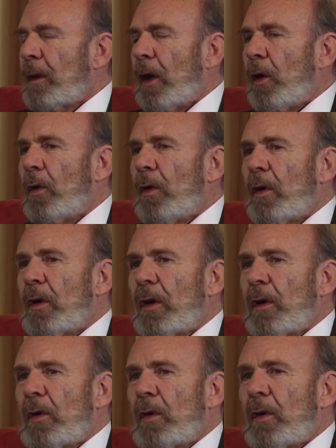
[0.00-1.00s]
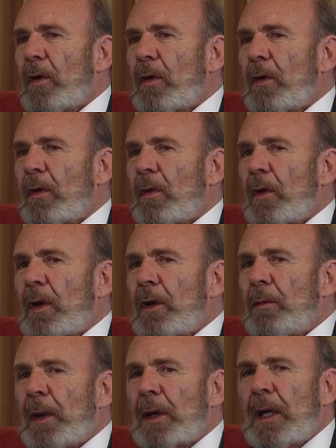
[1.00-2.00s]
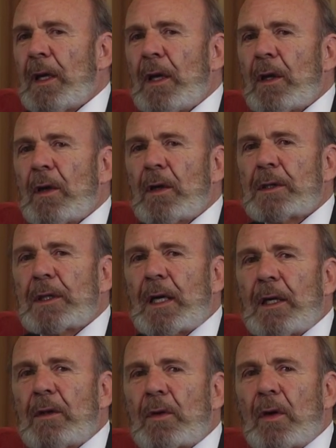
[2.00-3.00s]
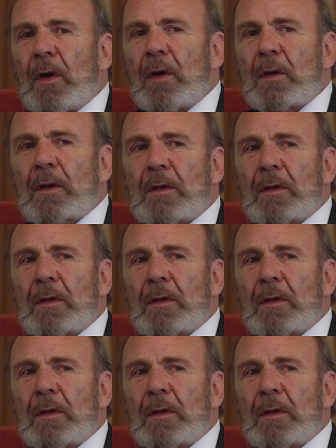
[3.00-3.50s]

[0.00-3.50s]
Now, at the beginning as I talk,